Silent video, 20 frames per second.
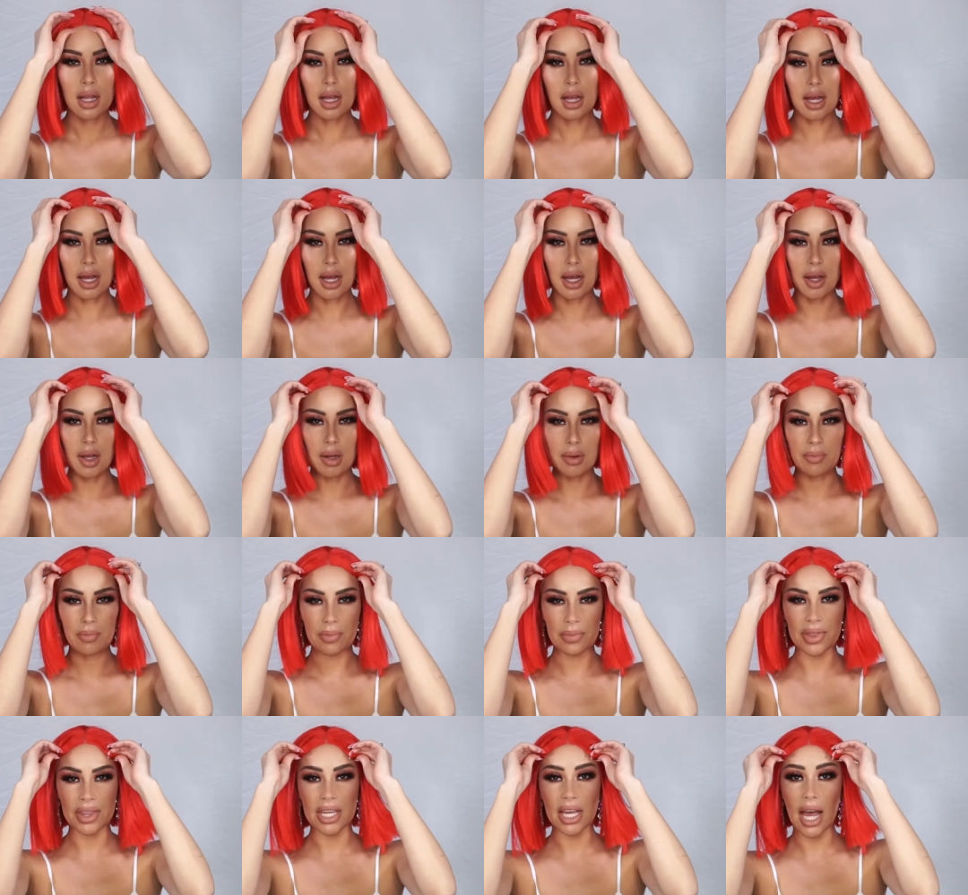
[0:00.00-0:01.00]

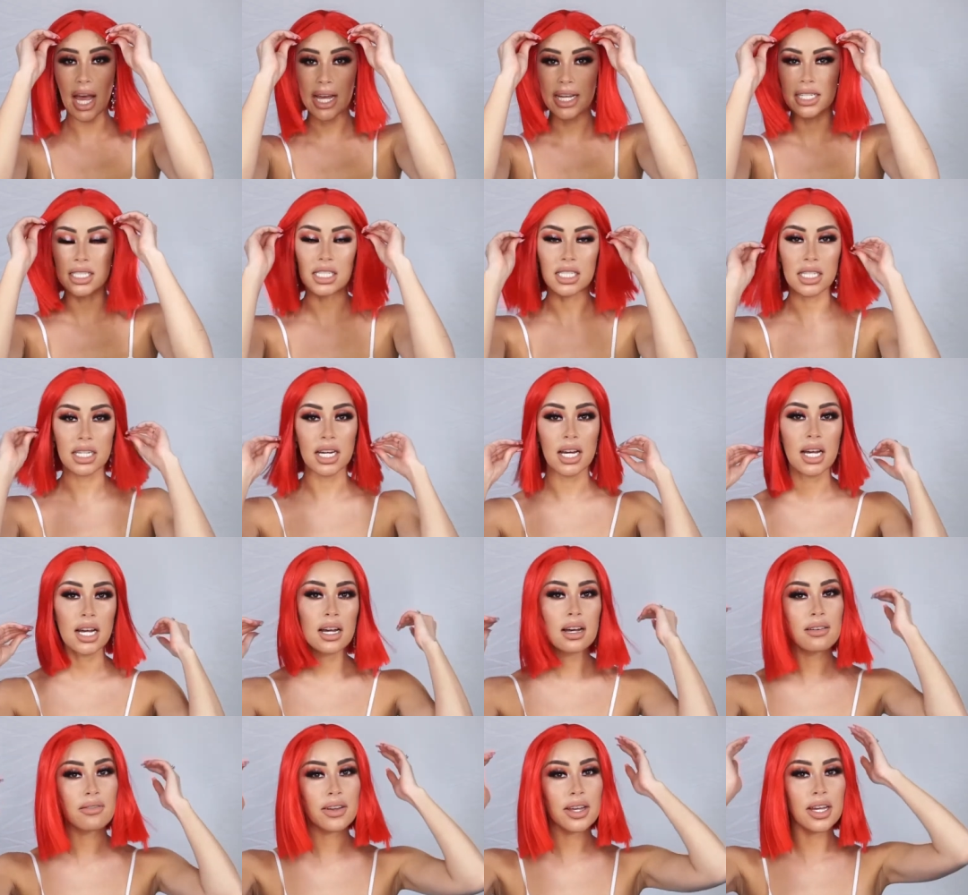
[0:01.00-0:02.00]
Um, the idea
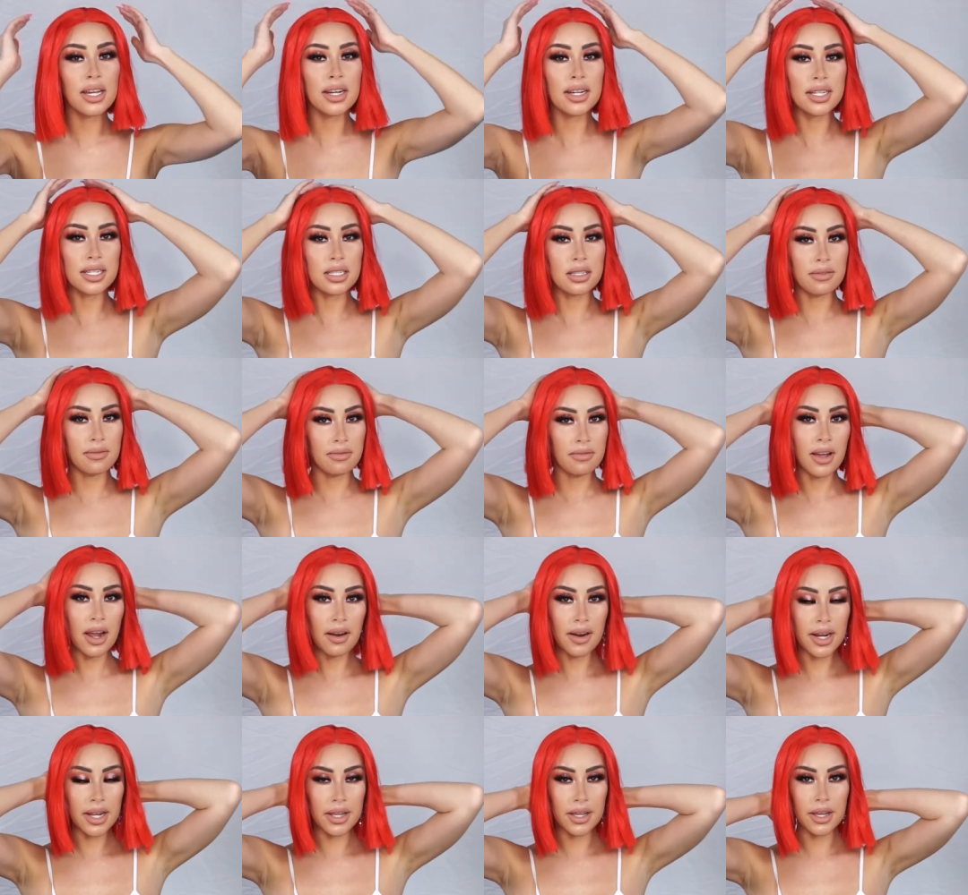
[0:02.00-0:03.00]
of it is
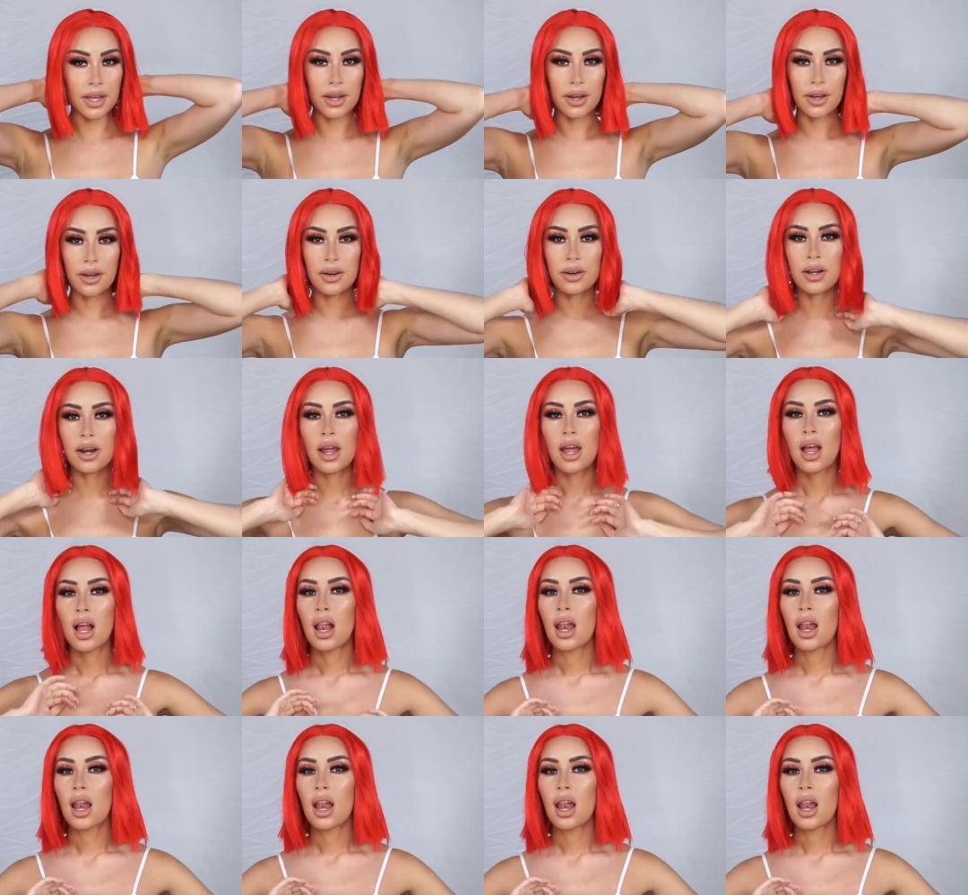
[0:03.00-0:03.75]
very cute